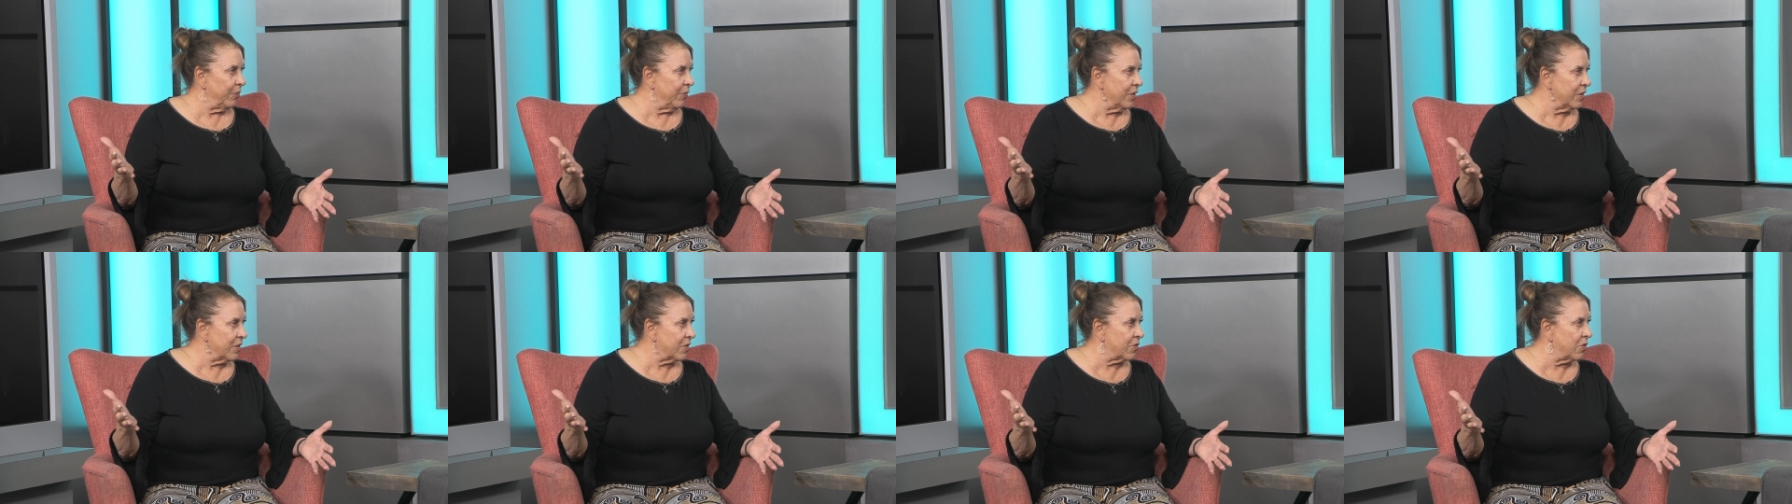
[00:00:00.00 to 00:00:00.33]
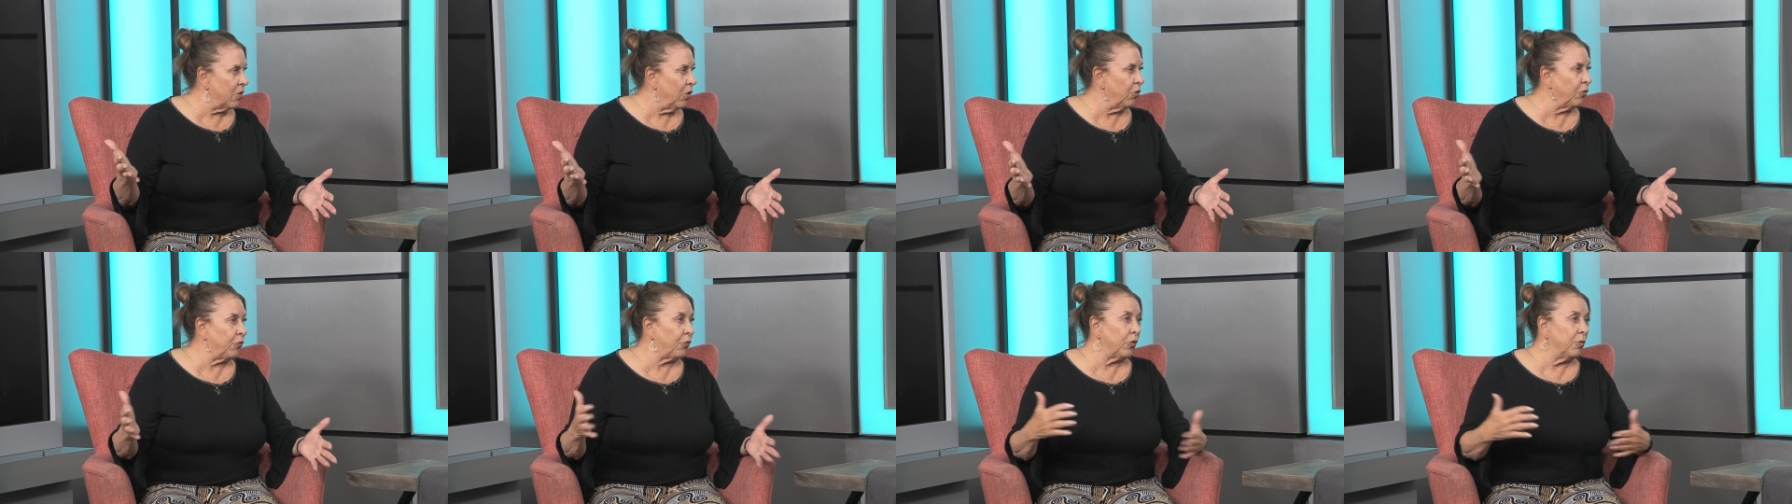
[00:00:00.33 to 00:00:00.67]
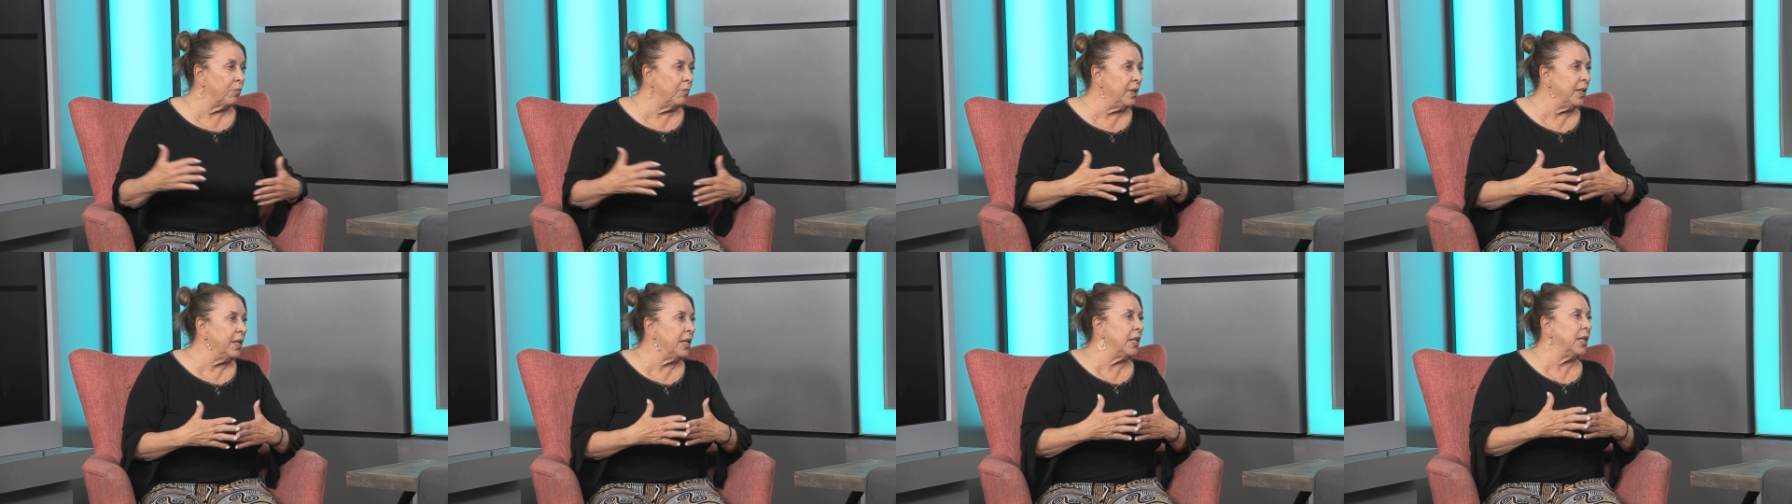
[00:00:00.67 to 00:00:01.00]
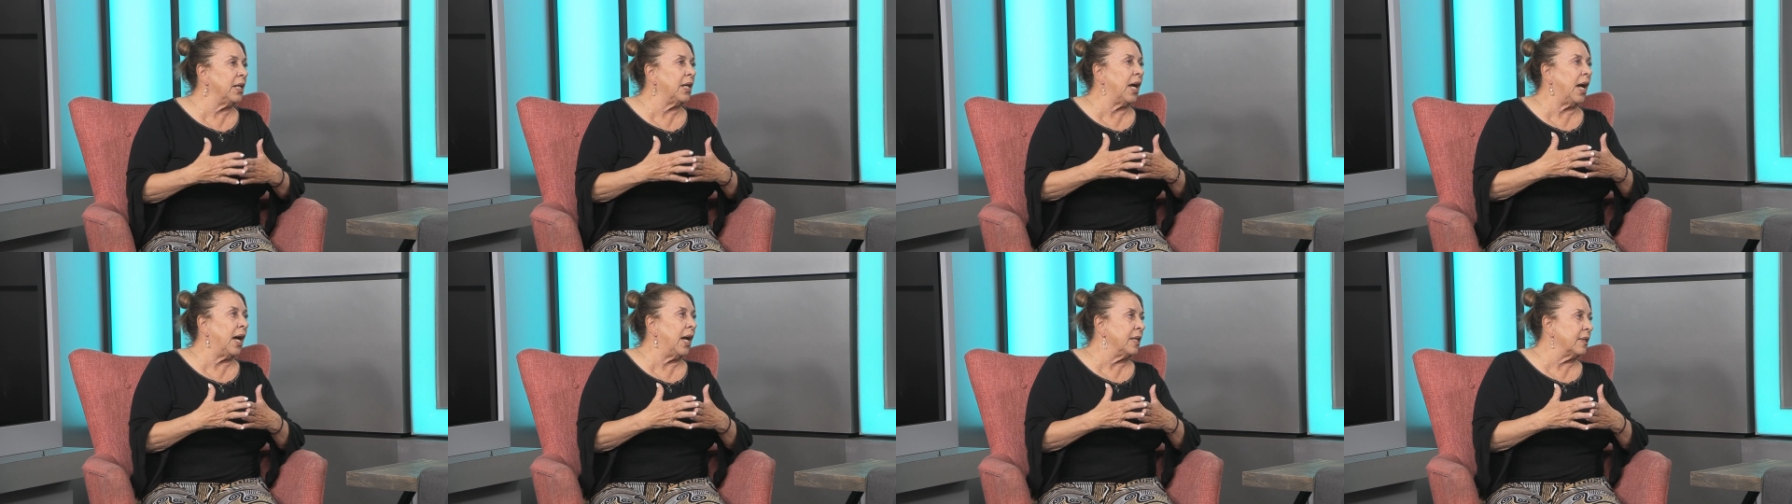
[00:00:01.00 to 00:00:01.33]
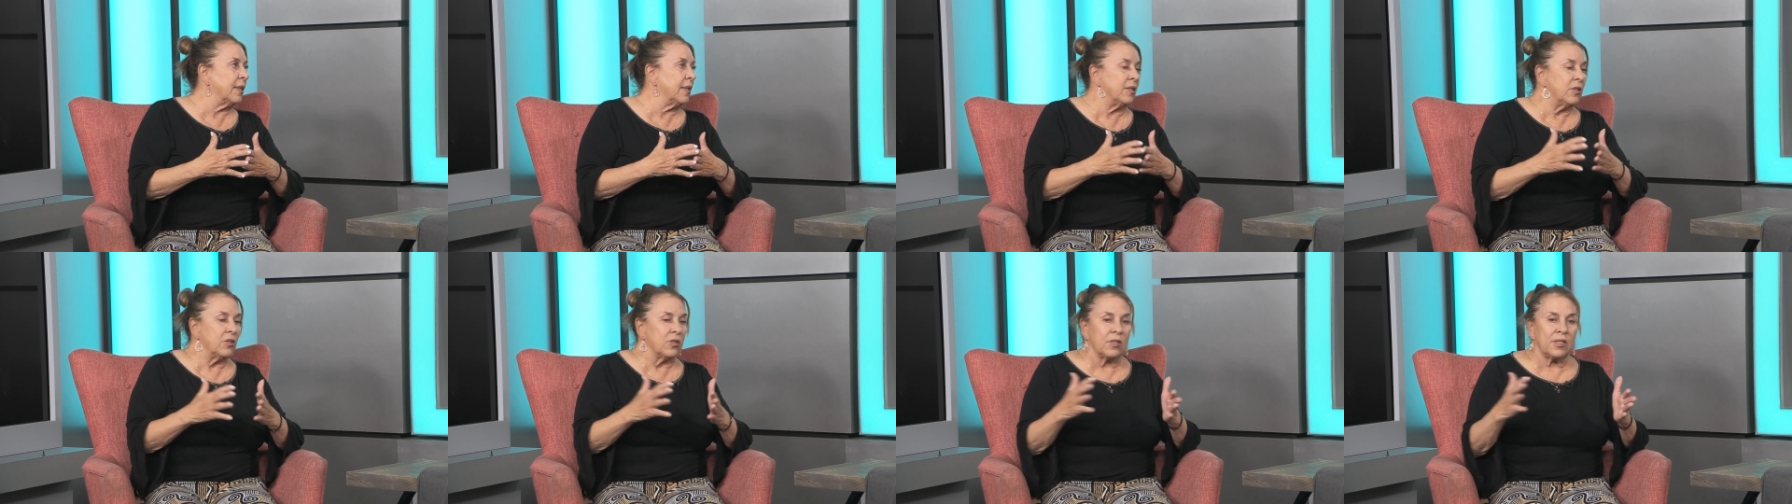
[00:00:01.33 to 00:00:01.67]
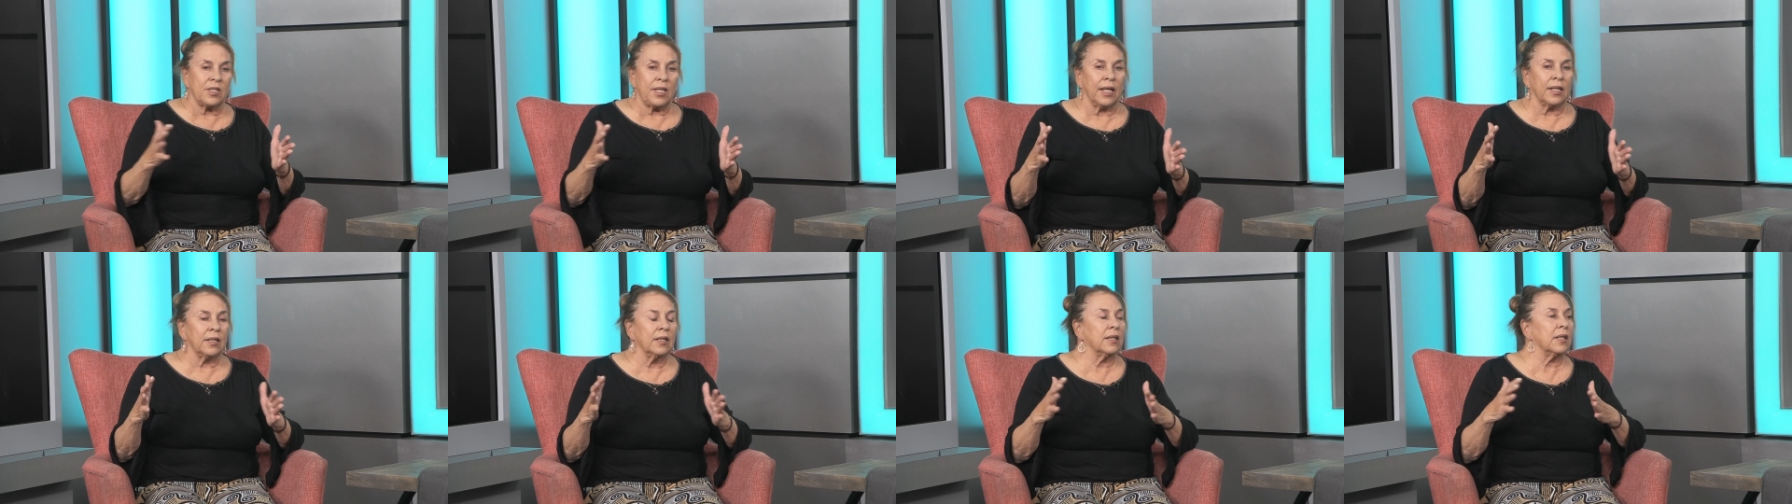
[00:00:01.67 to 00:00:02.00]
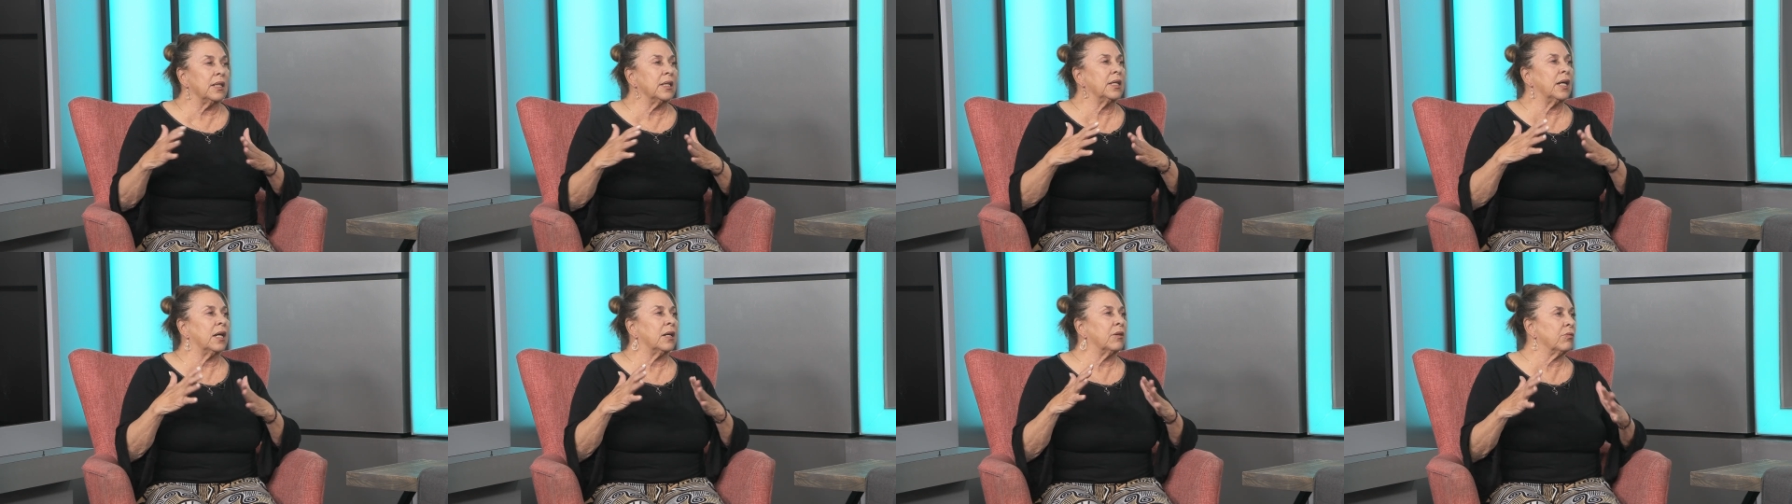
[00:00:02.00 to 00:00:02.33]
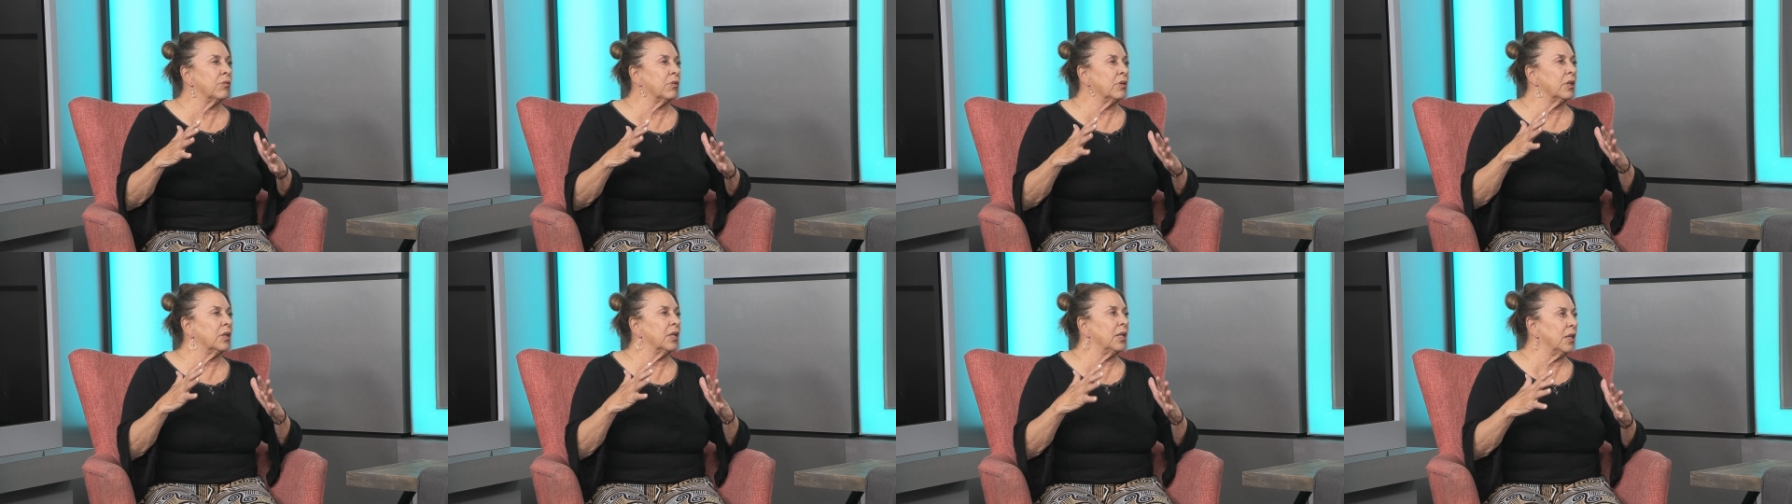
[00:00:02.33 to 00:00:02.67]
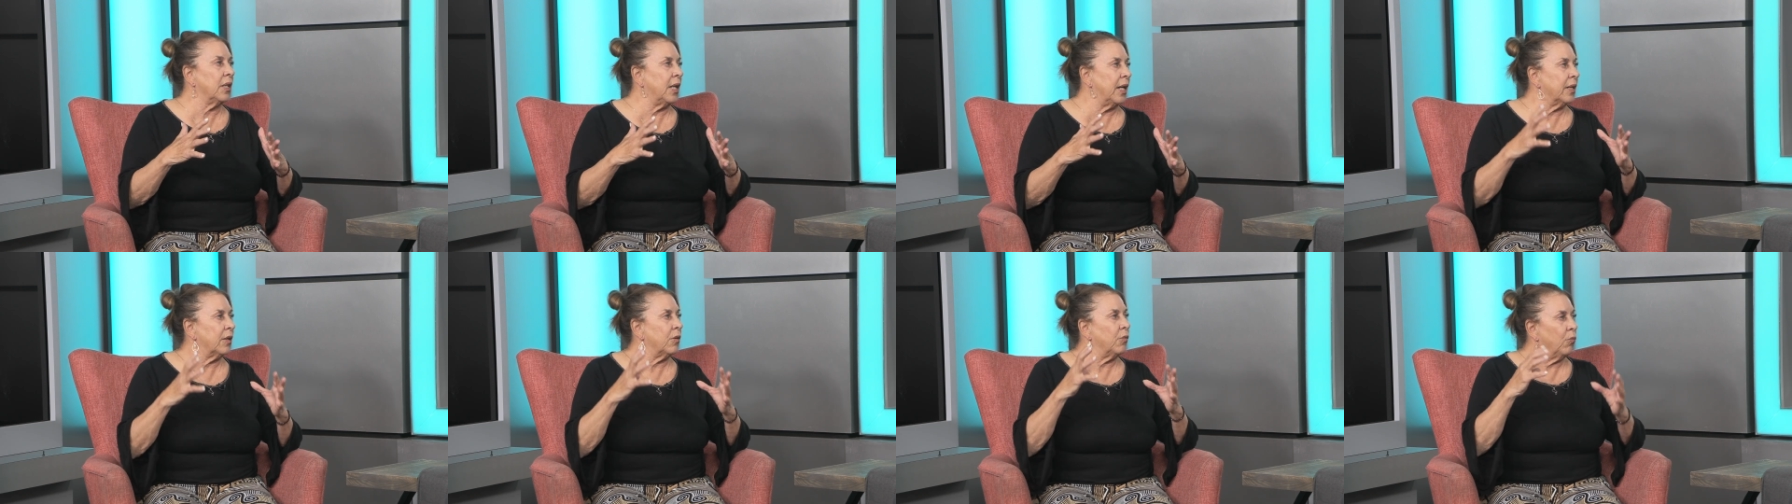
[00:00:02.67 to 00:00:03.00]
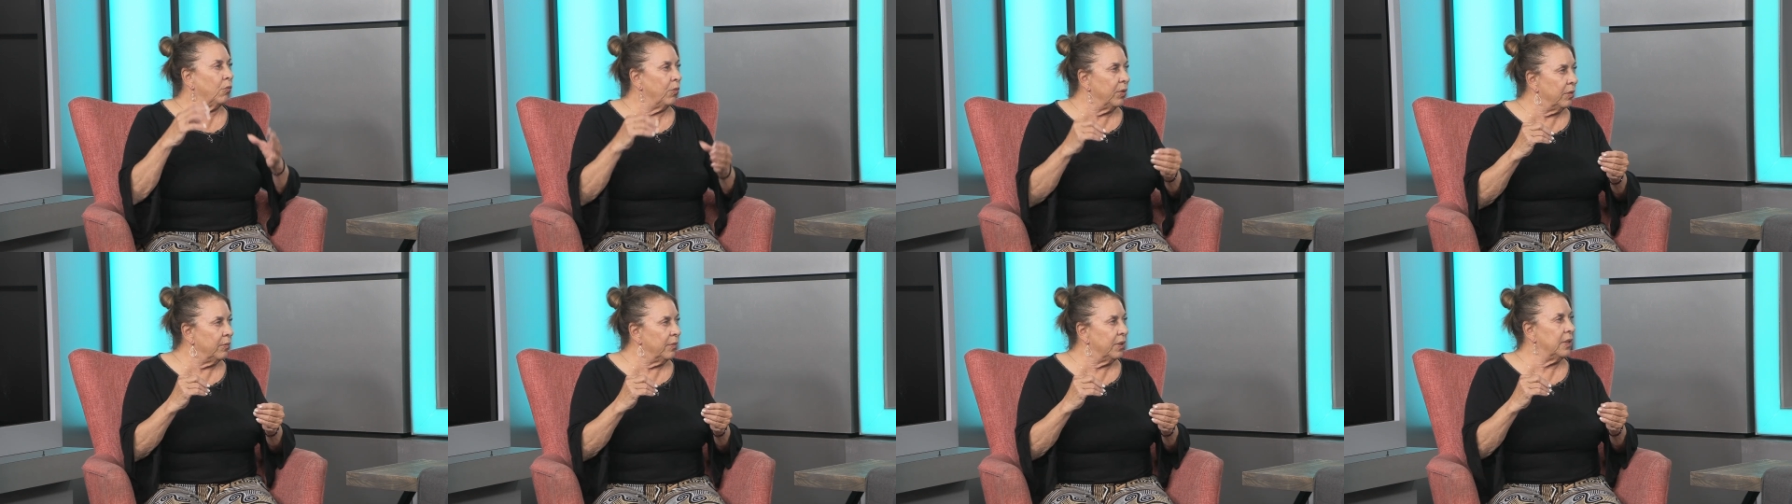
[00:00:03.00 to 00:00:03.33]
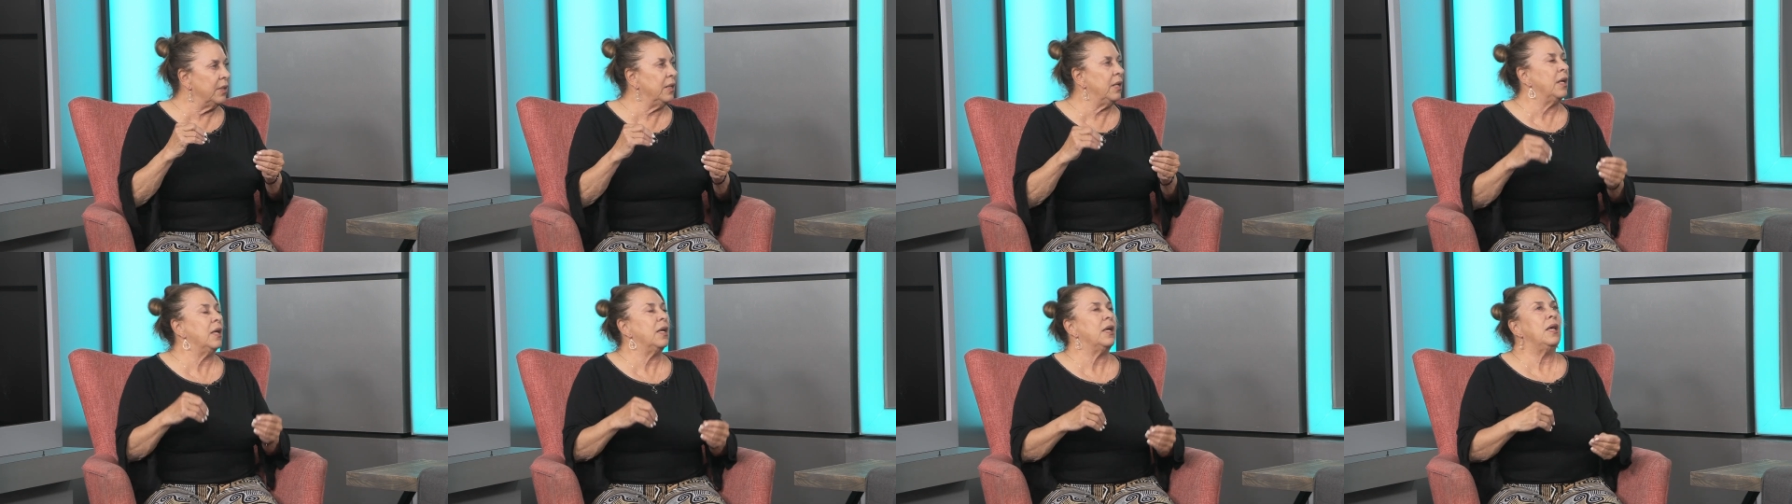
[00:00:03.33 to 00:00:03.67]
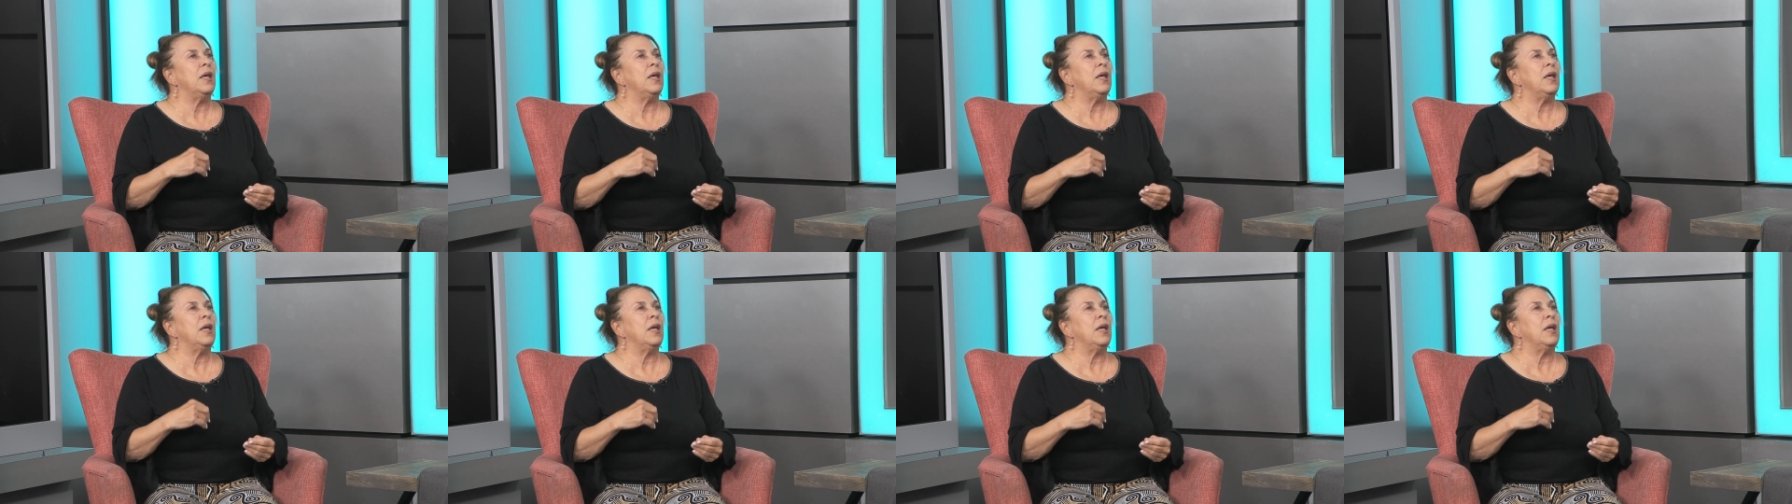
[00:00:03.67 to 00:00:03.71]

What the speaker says: So for me, I think just technically, I really like women